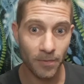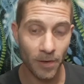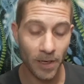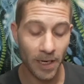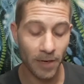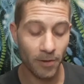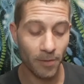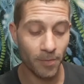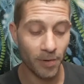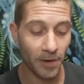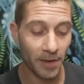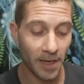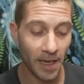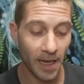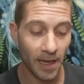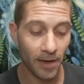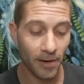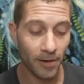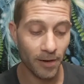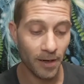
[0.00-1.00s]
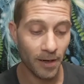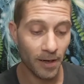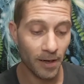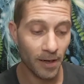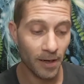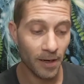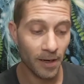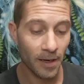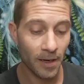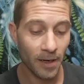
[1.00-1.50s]
where he would put down,
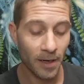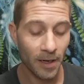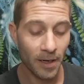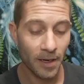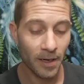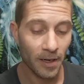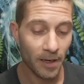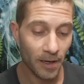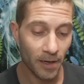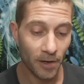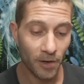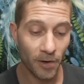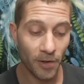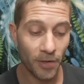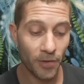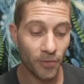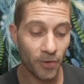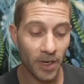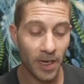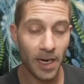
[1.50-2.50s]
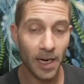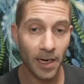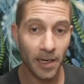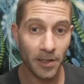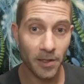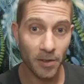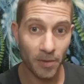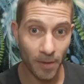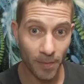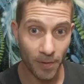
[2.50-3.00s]
or 3 cards
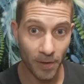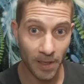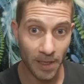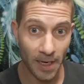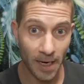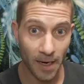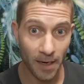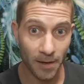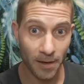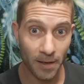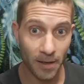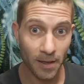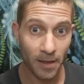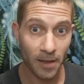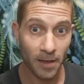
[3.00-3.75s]
would be put down,